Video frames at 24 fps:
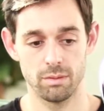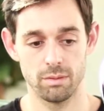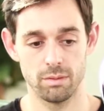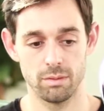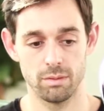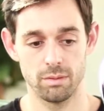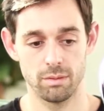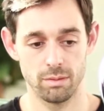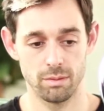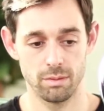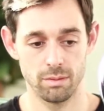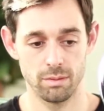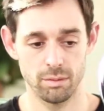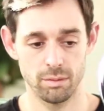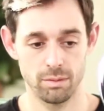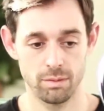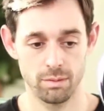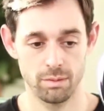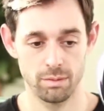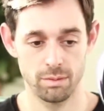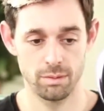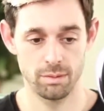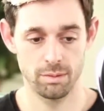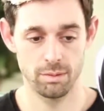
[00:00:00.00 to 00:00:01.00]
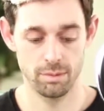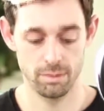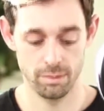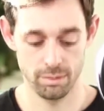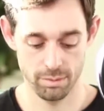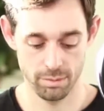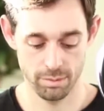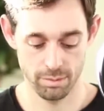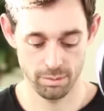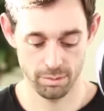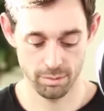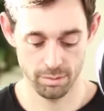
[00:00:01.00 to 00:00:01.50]

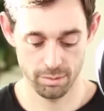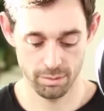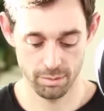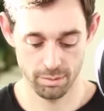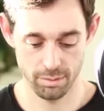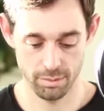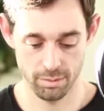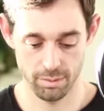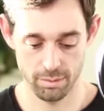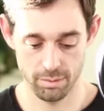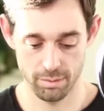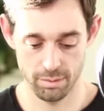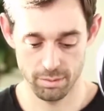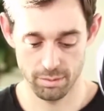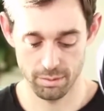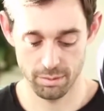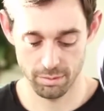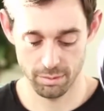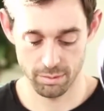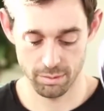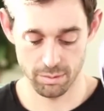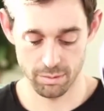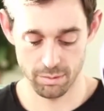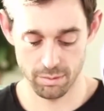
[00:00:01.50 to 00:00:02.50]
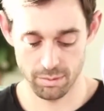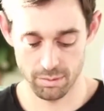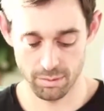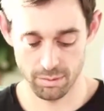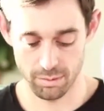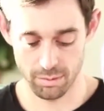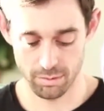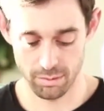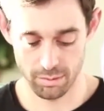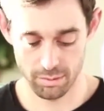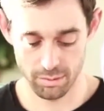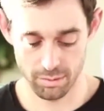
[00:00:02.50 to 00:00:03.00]

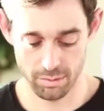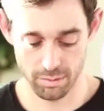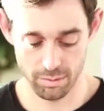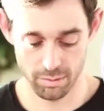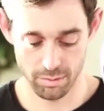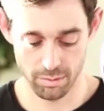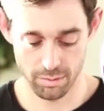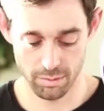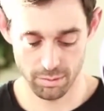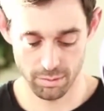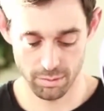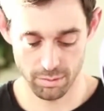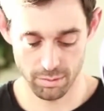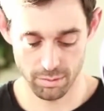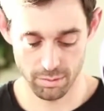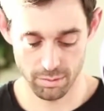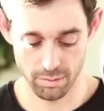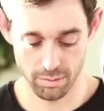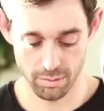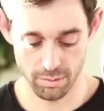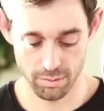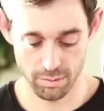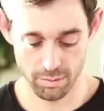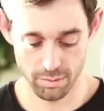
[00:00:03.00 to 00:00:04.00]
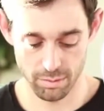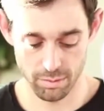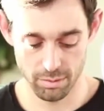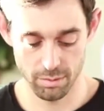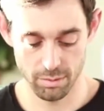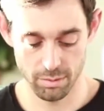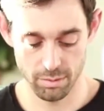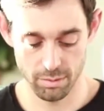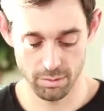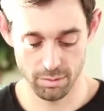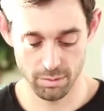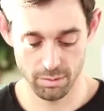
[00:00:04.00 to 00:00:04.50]

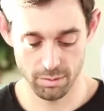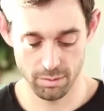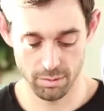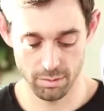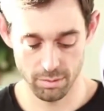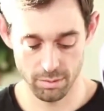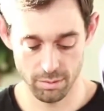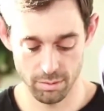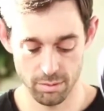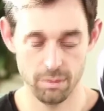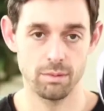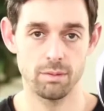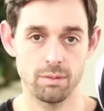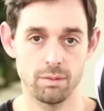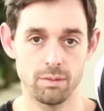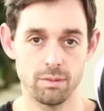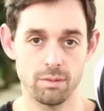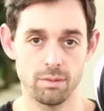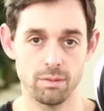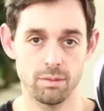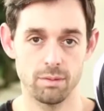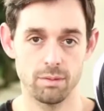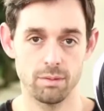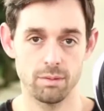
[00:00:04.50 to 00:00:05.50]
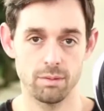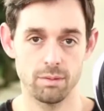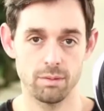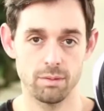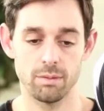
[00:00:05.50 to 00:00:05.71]
[no speech]